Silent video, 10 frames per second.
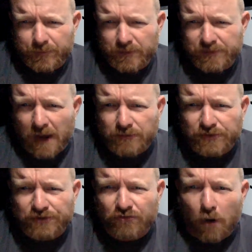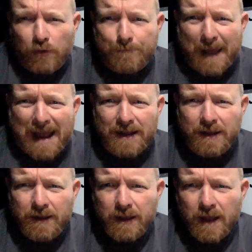So just scrolling back.
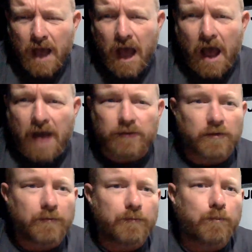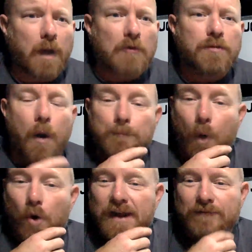Welcome on
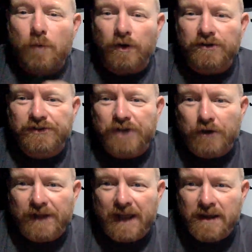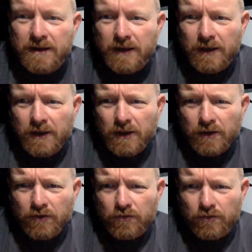board, everyone who's tuning in.
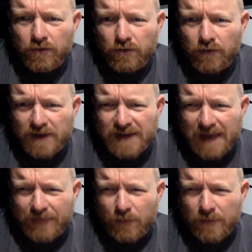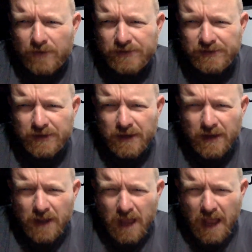Great to have you with us.
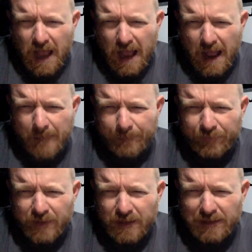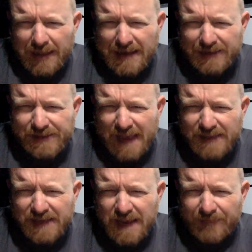Lee
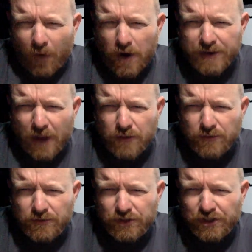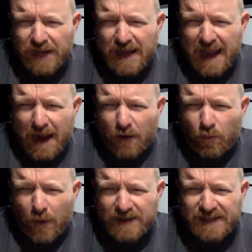says, if I don't sheet out
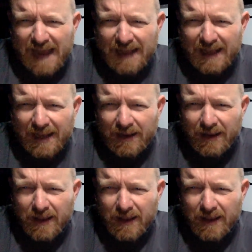when tacking,